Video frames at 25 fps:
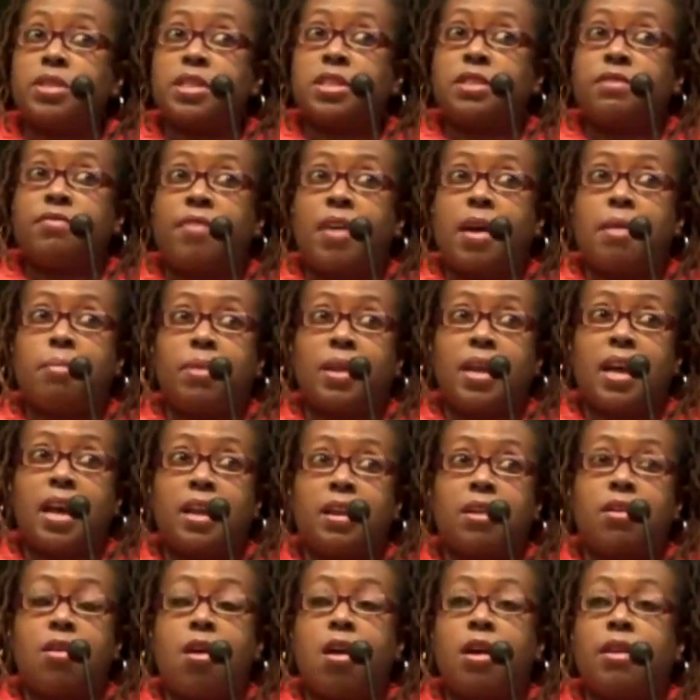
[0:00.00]
his family
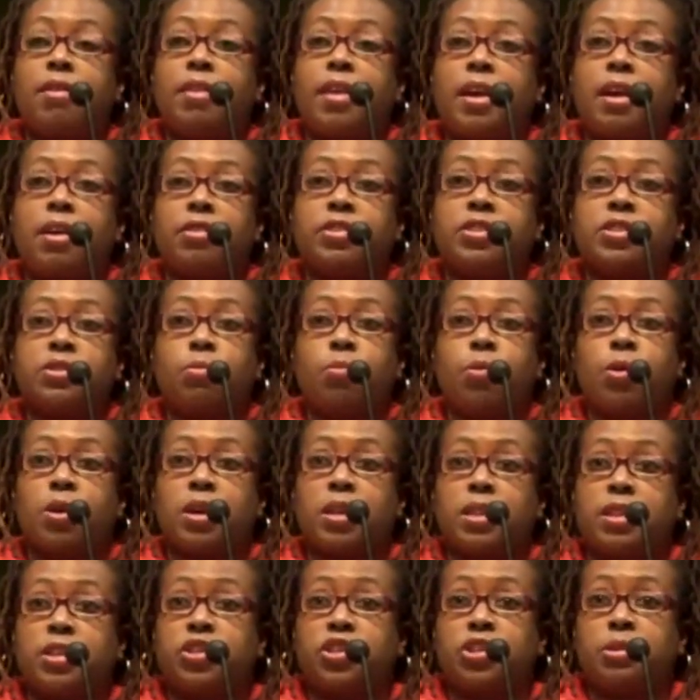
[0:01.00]
had gone there to work
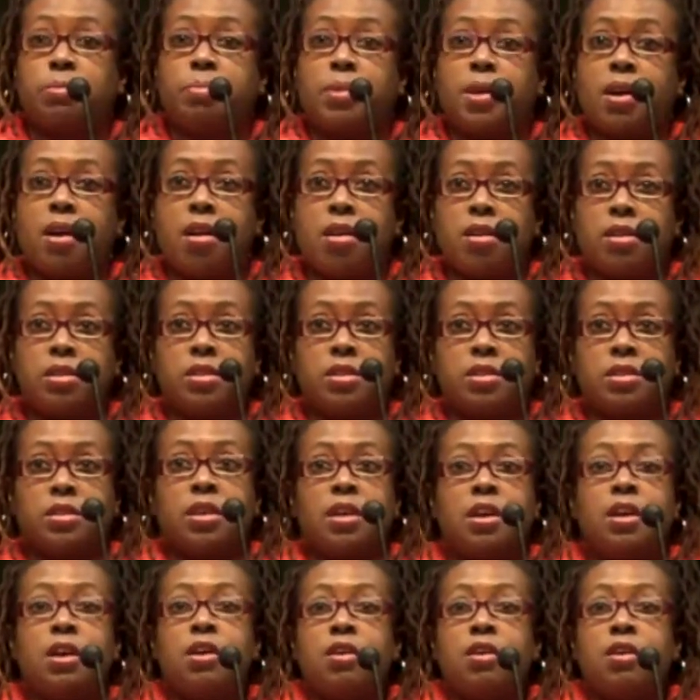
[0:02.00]
in the shipyards